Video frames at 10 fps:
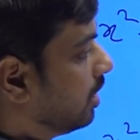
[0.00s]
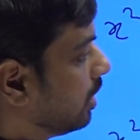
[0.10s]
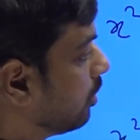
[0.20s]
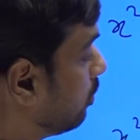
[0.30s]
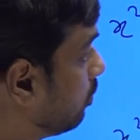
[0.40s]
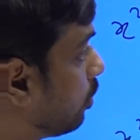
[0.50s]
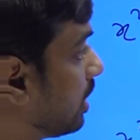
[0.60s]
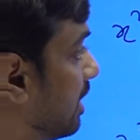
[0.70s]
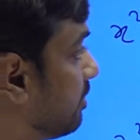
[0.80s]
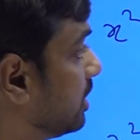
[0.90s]
Now what
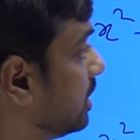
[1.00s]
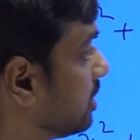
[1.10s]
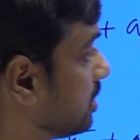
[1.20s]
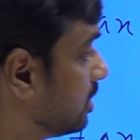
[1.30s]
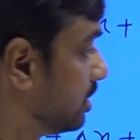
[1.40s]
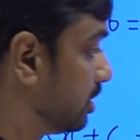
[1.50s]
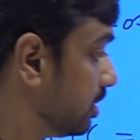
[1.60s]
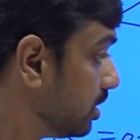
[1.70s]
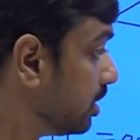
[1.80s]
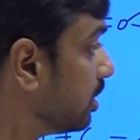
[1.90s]
after this?
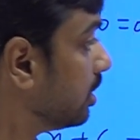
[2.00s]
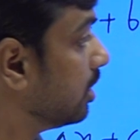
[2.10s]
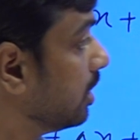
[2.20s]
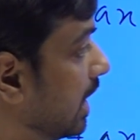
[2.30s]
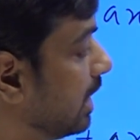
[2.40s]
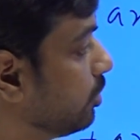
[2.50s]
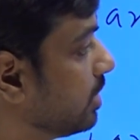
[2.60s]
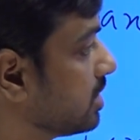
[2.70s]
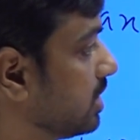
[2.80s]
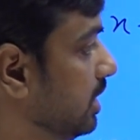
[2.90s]
As you
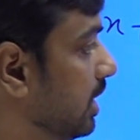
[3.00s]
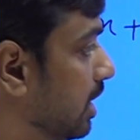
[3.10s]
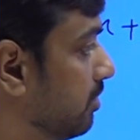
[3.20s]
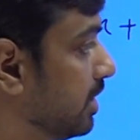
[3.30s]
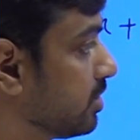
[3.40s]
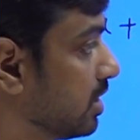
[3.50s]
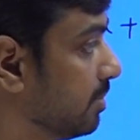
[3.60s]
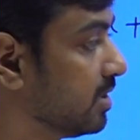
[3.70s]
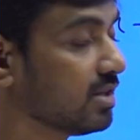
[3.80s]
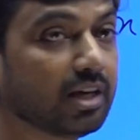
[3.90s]
can see, alpha square
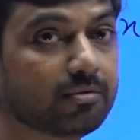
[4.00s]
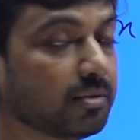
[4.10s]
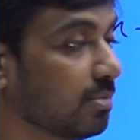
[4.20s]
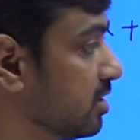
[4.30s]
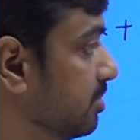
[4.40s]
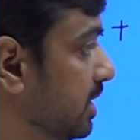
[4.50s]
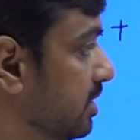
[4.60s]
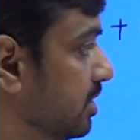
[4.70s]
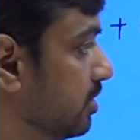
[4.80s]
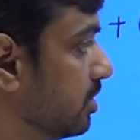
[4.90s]
plus a alpha plus b
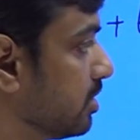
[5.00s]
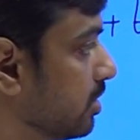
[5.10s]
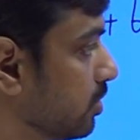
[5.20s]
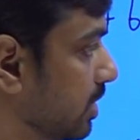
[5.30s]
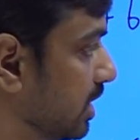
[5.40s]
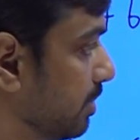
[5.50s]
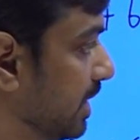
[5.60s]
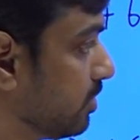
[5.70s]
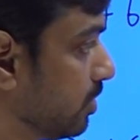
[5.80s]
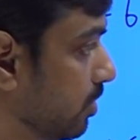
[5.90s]
is equal to 0. So at the
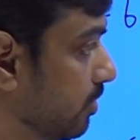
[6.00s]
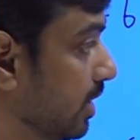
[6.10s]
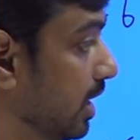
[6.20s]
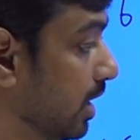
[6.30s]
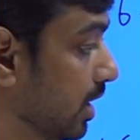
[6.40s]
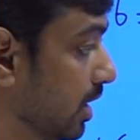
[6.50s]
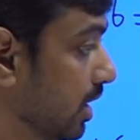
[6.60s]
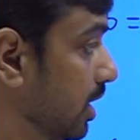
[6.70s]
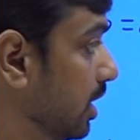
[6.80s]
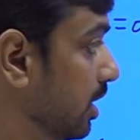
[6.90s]
place of,
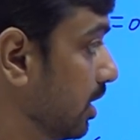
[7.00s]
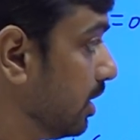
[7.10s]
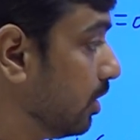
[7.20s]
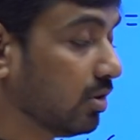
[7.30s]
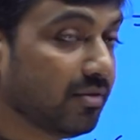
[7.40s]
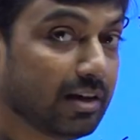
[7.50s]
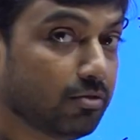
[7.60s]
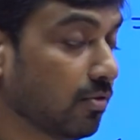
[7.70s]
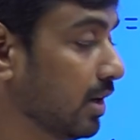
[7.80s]
now the value of